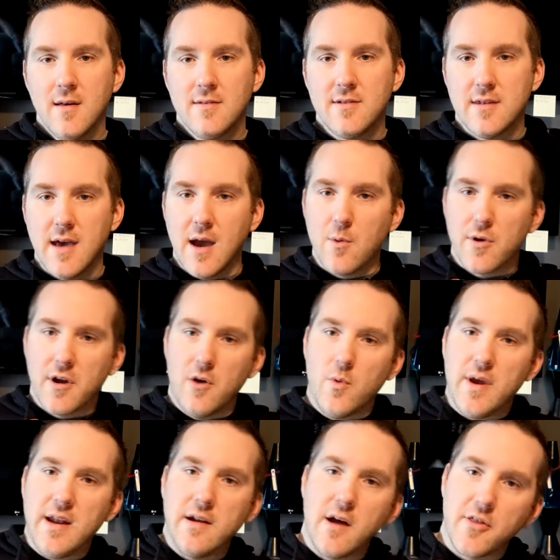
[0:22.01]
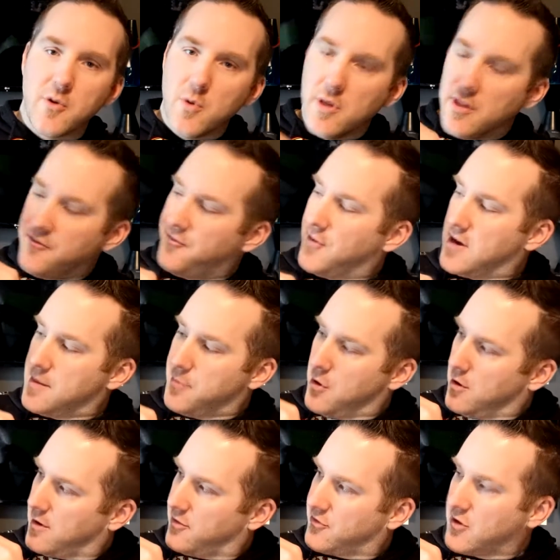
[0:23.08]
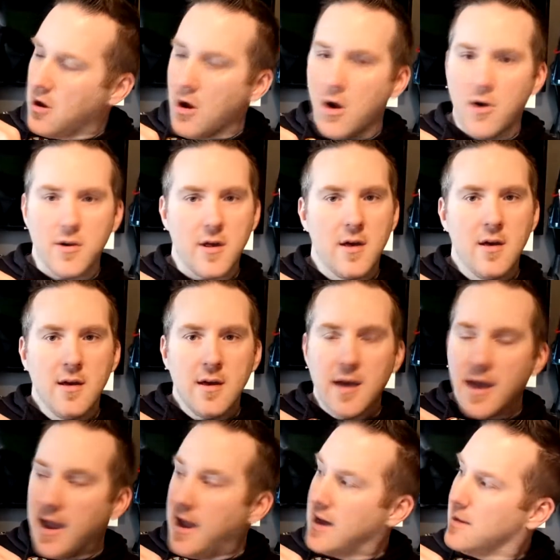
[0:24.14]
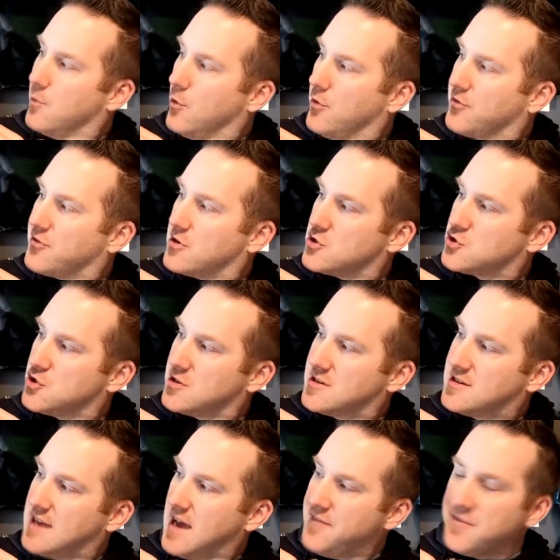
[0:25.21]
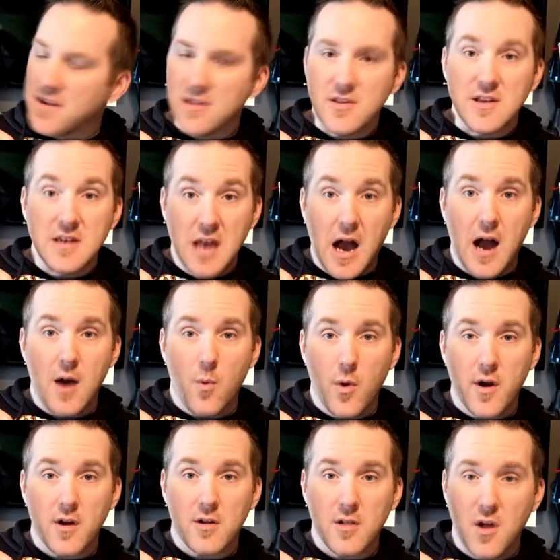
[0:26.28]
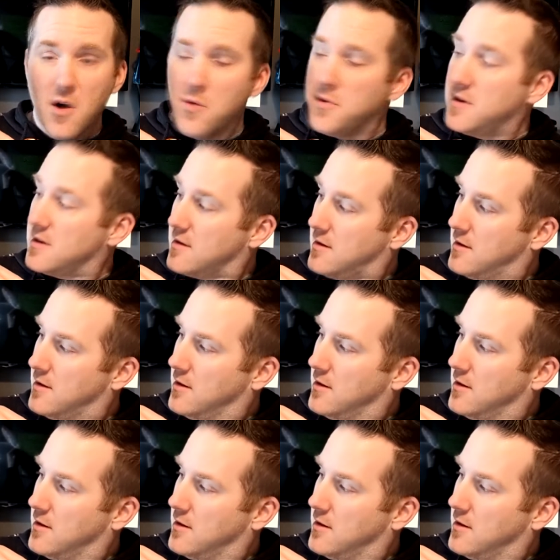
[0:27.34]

Today we're going to read another really funny book. It's called Animals Should Definitely Not Wear Clothing.